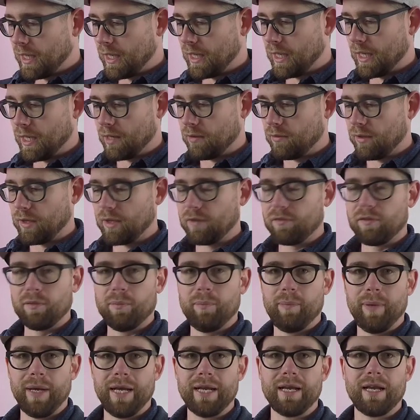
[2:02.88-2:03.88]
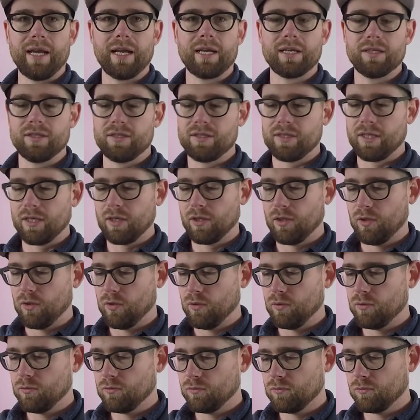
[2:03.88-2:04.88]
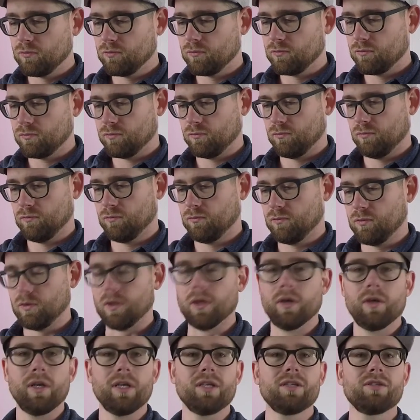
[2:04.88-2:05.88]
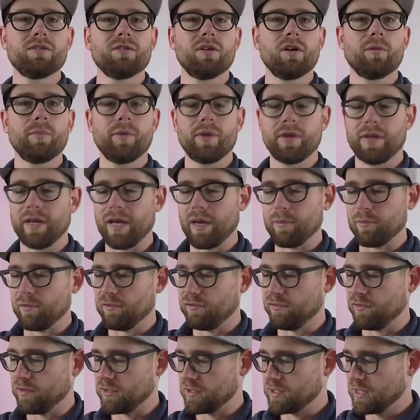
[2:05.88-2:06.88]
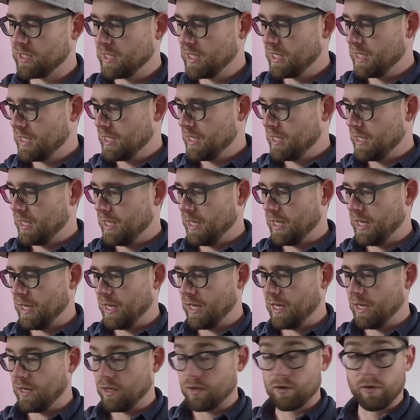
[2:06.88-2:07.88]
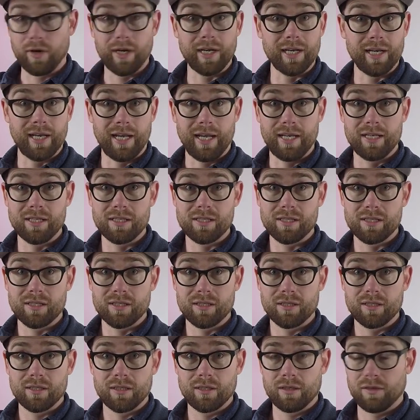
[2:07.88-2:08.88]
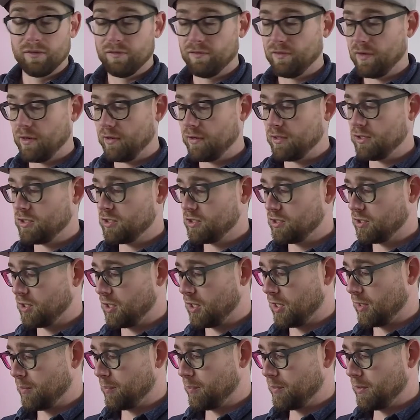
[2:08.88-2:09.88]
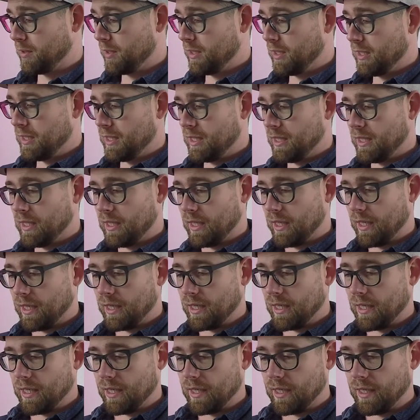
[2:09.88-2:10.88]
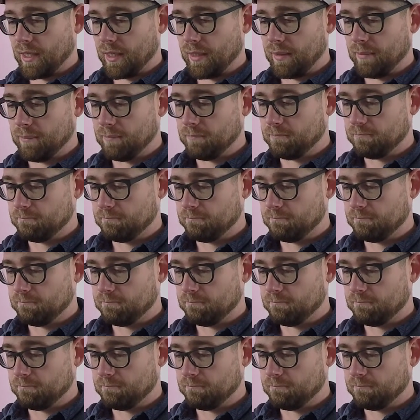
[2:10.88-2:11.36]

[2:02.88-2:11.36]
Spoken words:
Right off the bat I can tell you, let's talk about the camera first. Great lens, very sharp, not